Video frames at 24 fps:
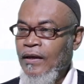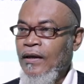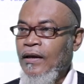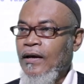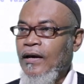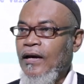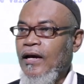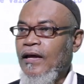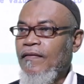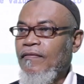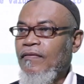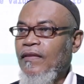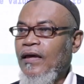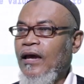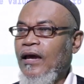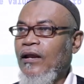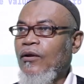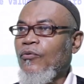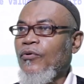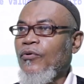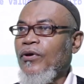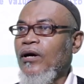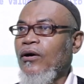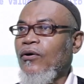and
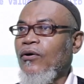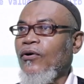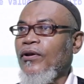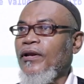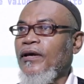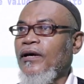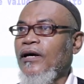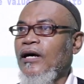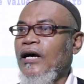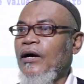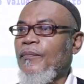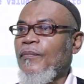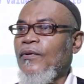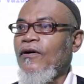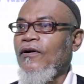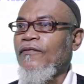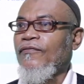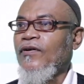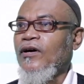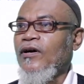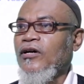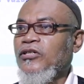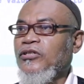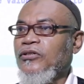then we are calling up our
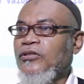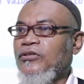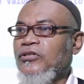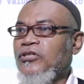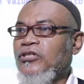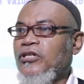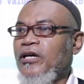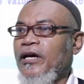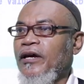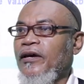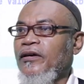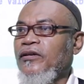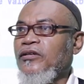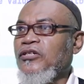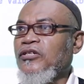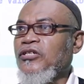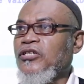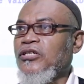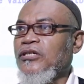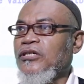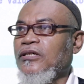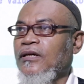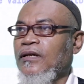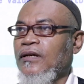function
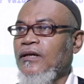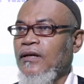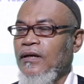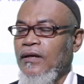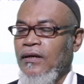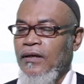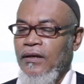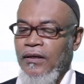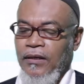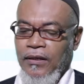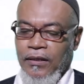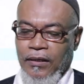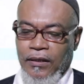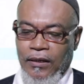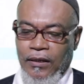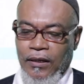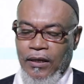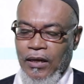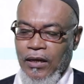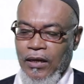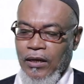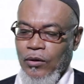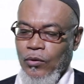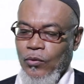change,
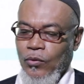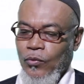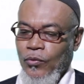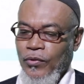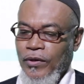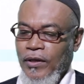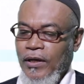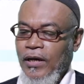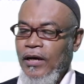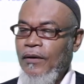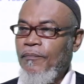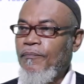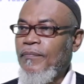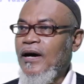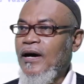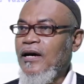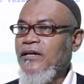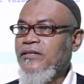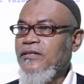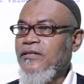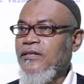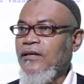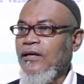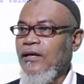and we are
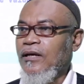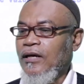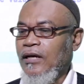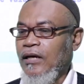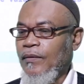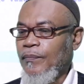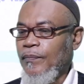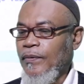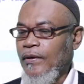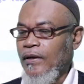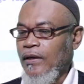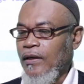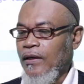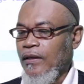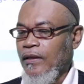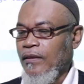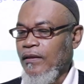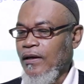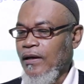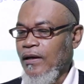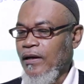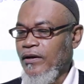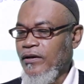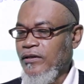passing up
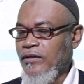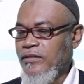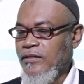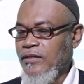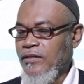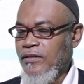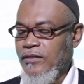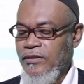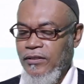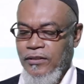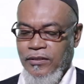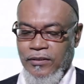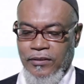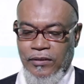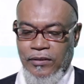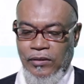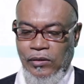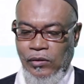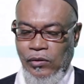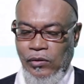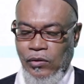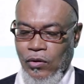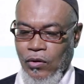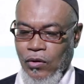the addresses
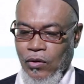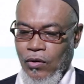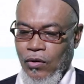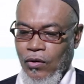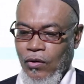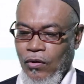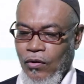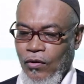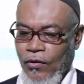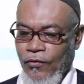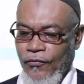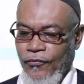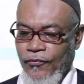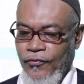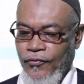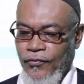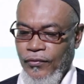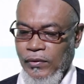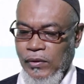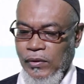of